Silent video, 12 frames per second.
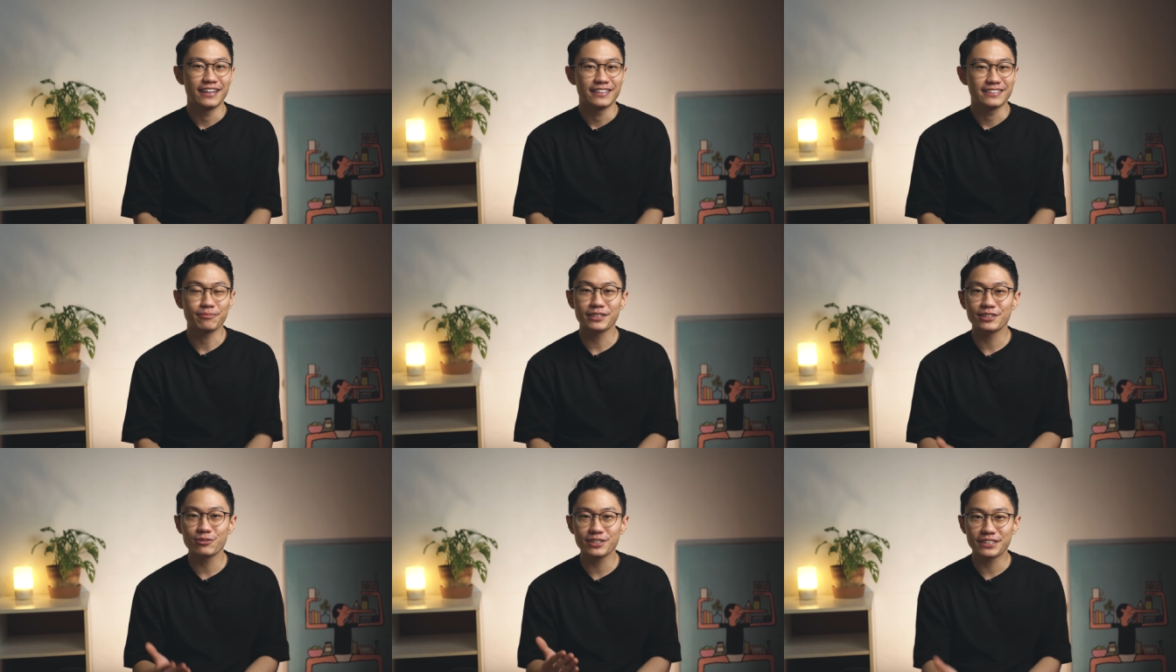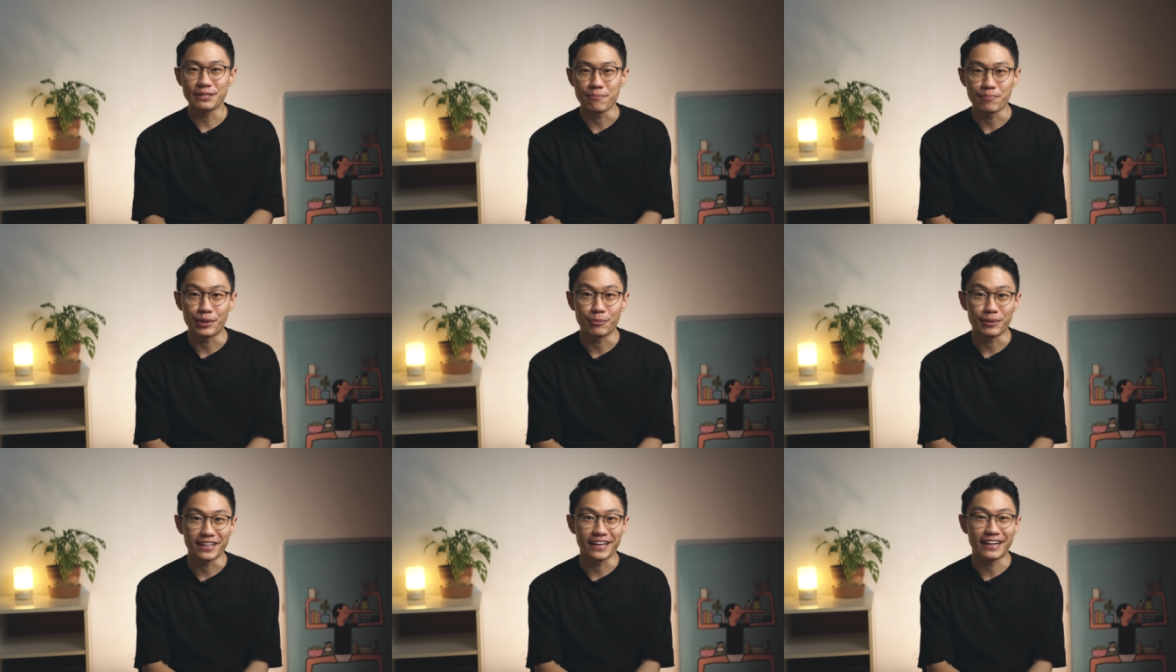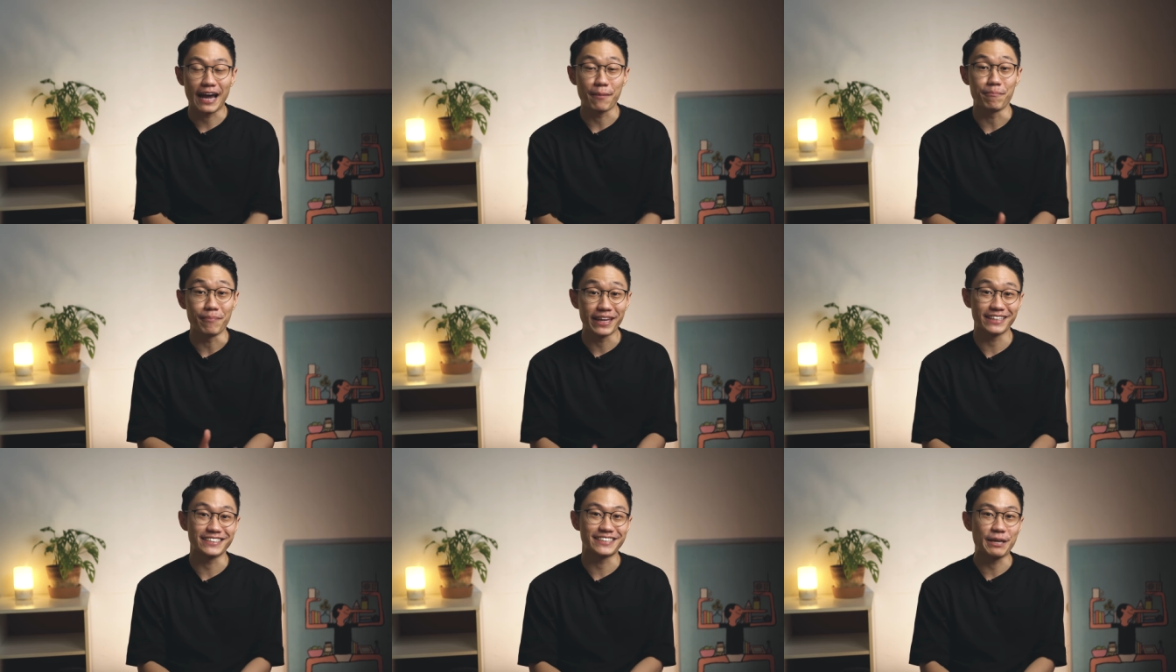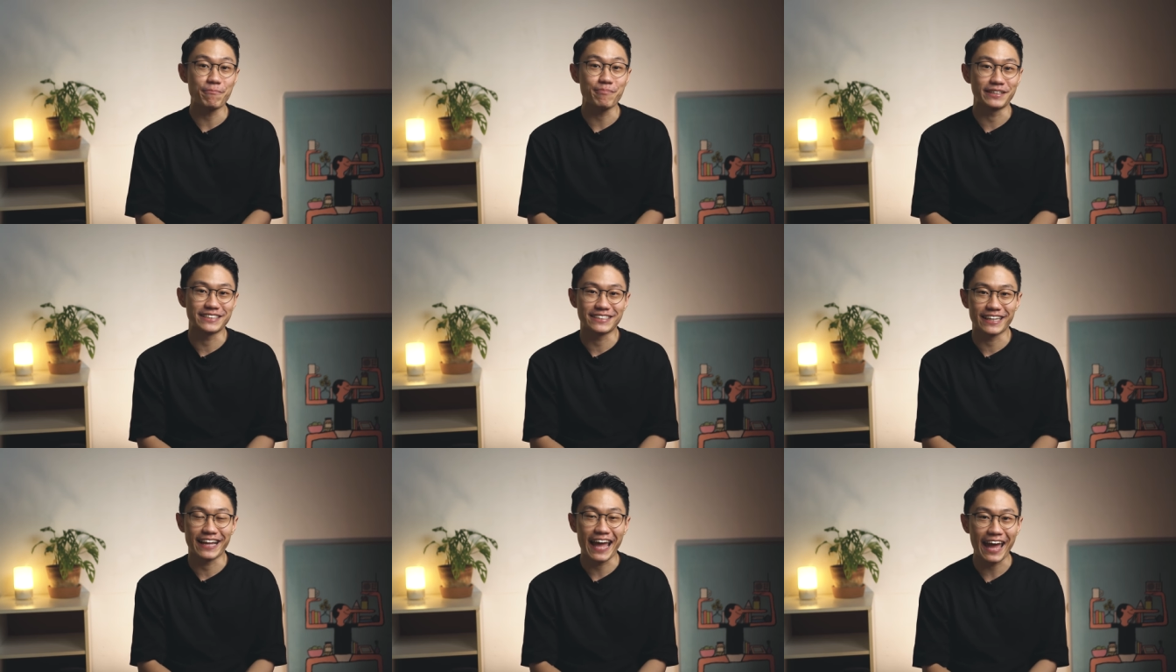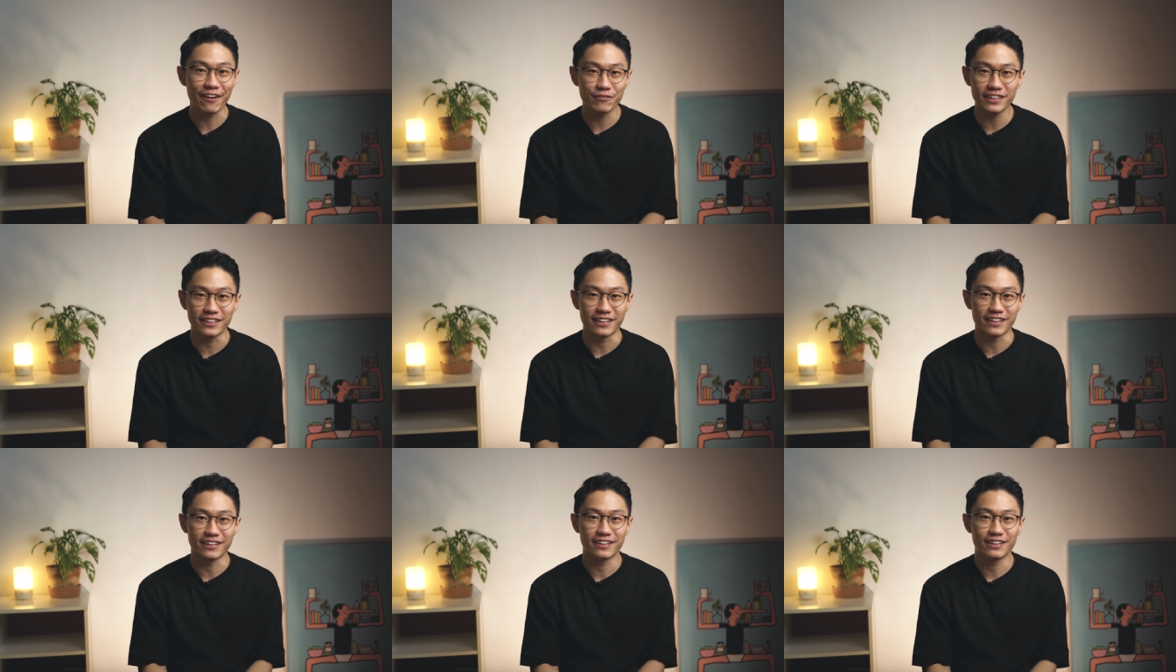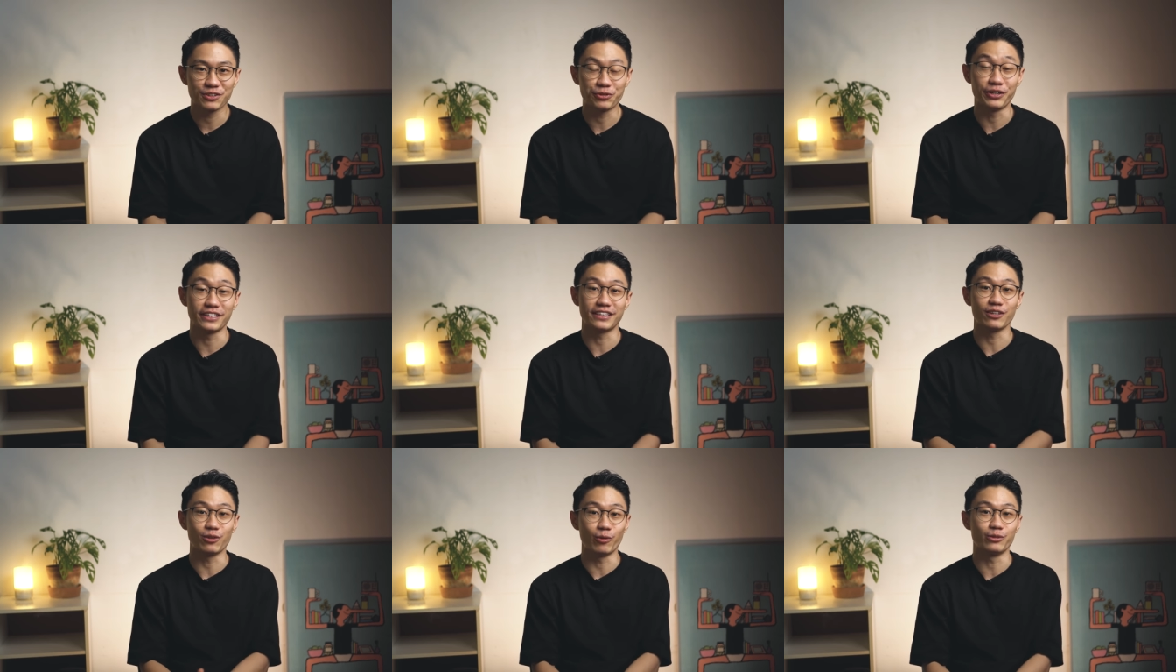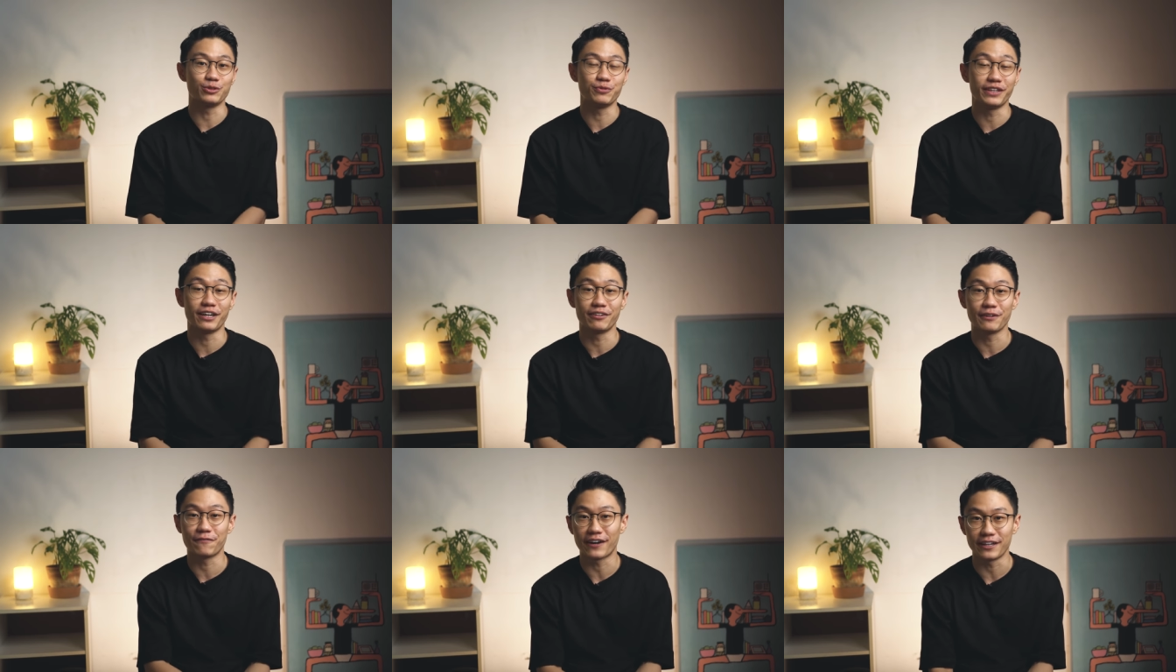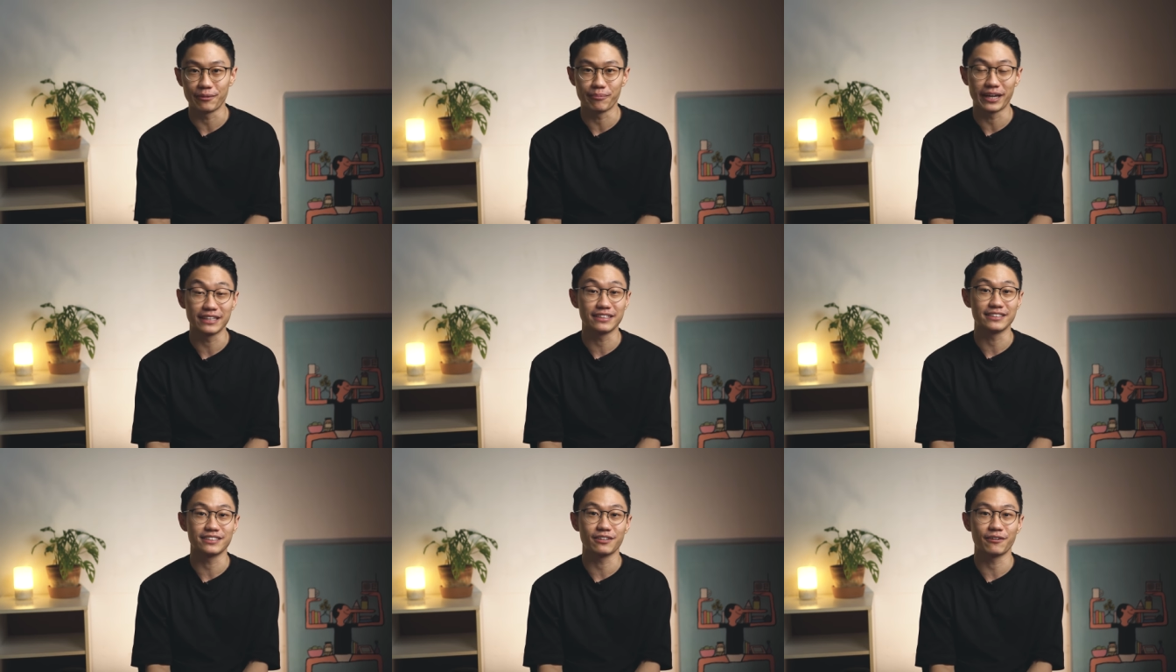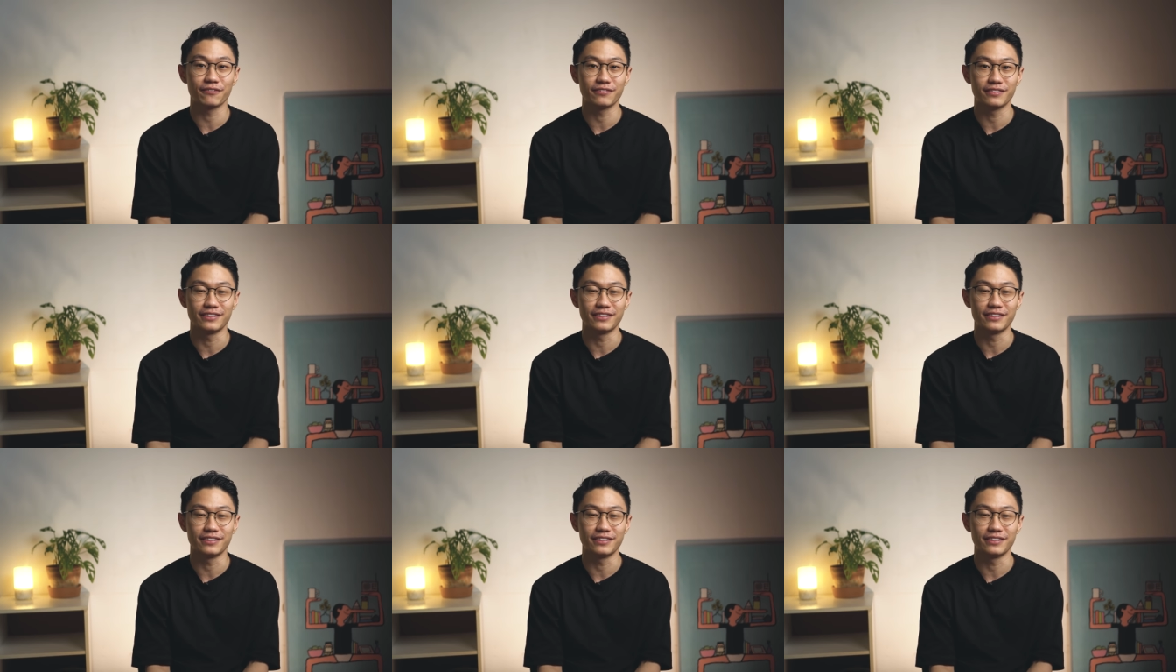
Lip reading: Something so simple, but yet I made the same mistake every year, creating goals without the fundamentals of